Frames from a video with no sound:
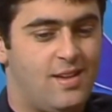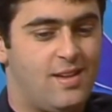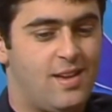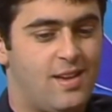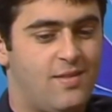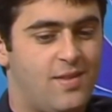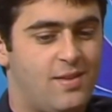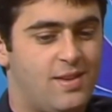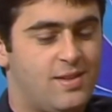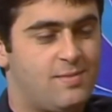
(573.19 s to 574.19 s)
at the end of it,
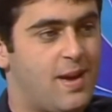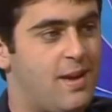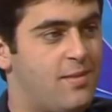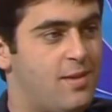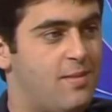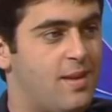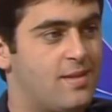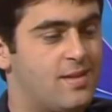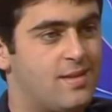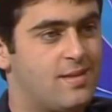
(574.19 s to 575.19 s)
he just patted me on the back
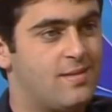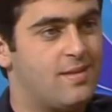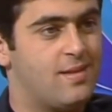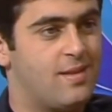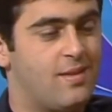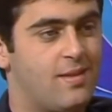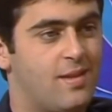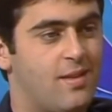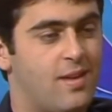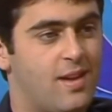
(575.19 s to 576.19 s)
and said, go and
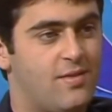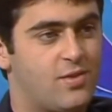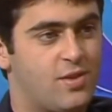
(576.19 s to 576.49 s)
get another